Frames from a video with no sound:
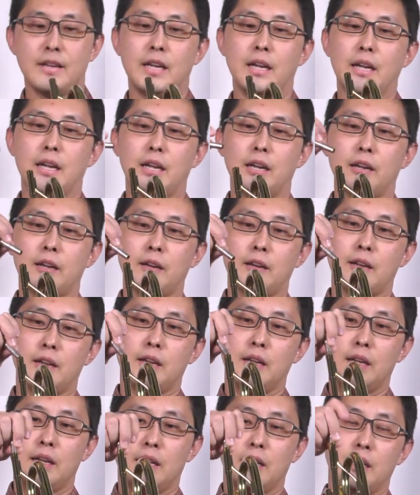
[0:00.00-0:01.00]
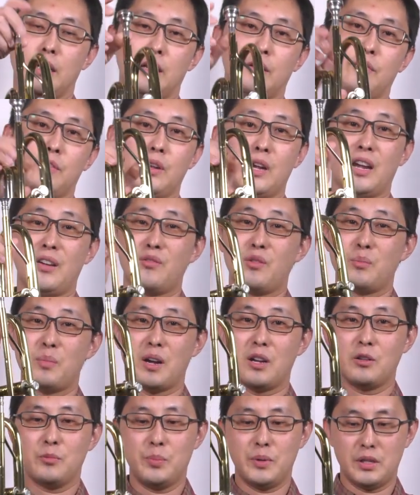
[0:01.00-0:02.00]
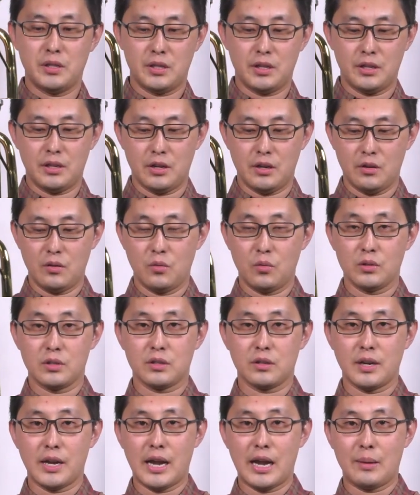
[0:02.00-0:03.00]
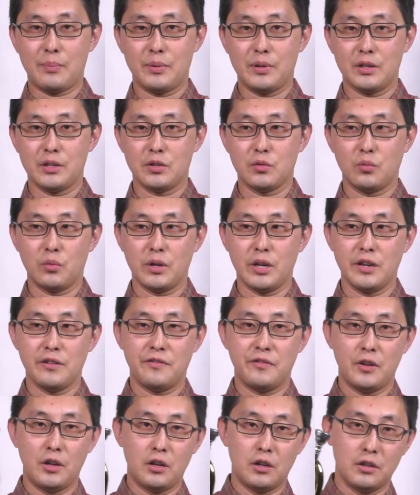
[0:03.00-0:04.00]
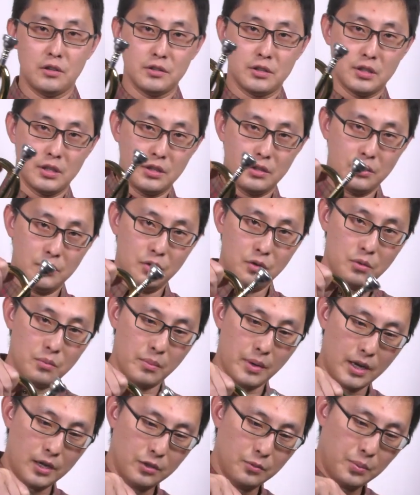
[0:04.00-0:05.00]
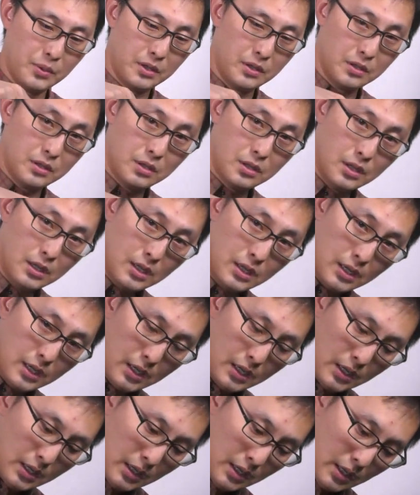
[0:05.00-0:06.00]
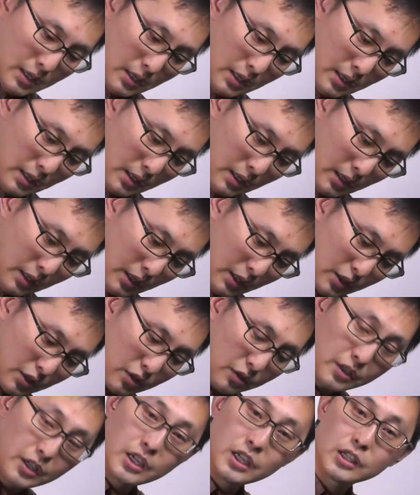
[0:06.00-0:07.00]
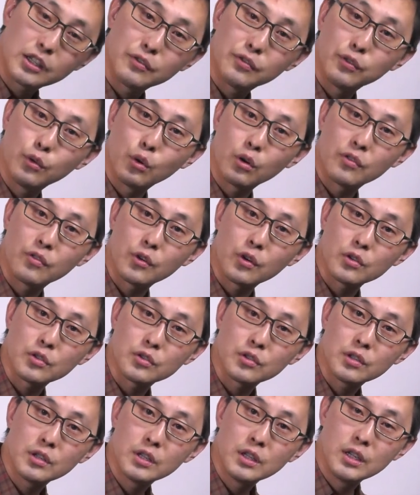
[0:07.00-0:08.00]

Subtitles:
And if you have your mouthpiece in there, what's going to happen is when it falls, your mouthpiece is going to hit the floor first.